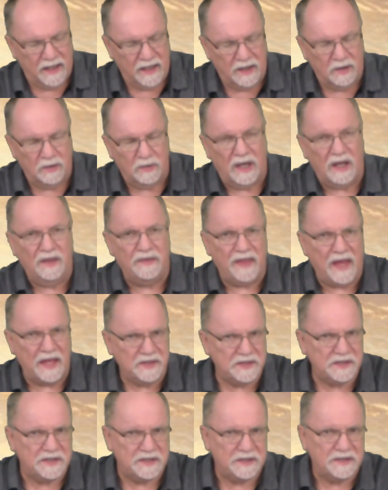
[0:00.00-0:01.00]
Well,
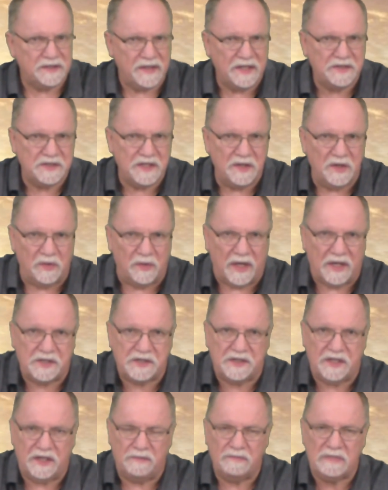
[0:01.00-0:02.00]
that's, that's
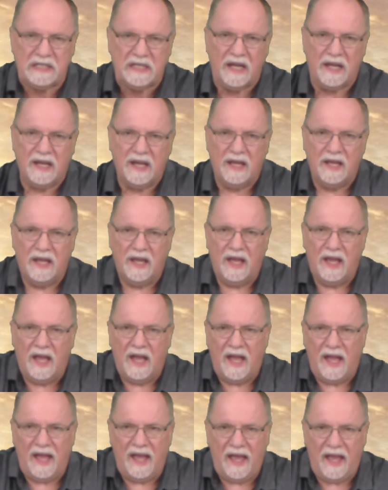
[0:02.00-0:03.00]
interesting.
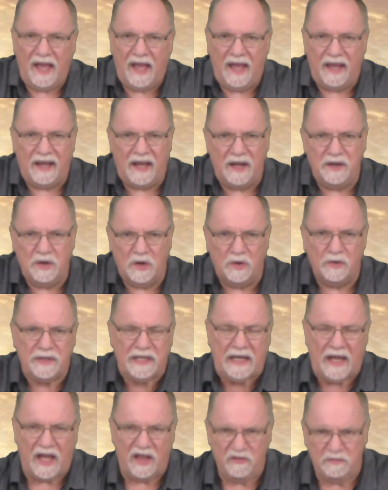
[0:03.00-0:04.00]
And I know
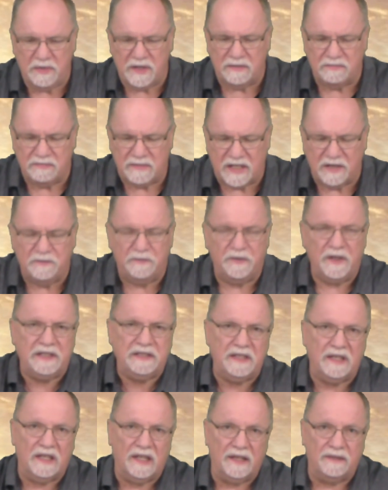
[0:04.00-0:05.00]
that I've been
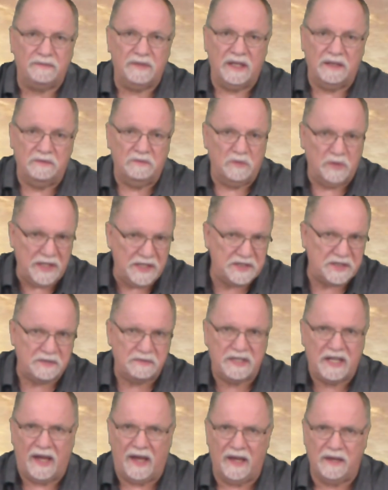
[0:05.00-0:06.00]
convicted in recent
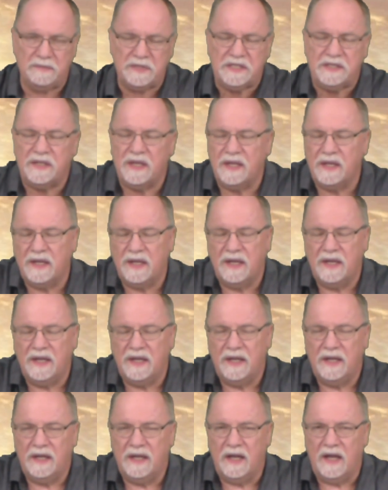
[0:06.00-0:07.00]
times
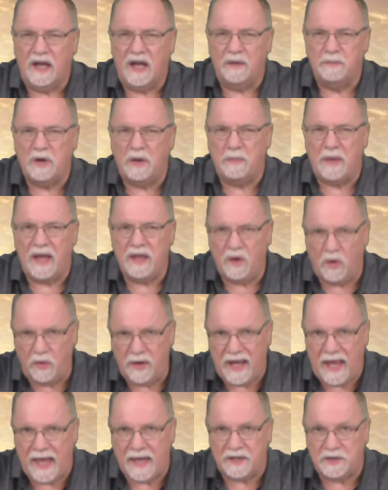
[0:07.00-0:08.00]
about my own
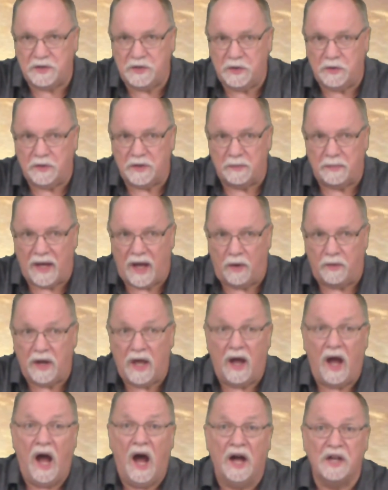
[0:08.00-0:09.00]
attitude about
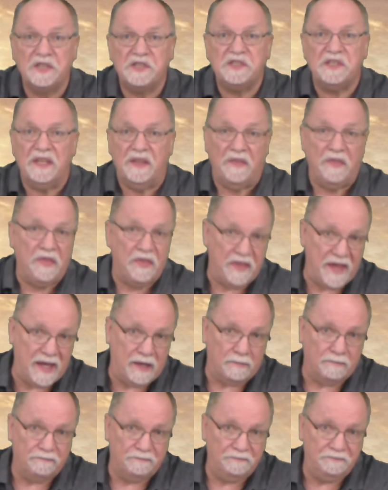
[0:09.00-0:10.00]
us and
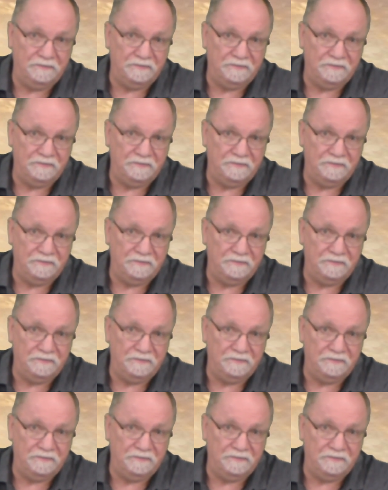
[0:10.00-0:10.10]
them.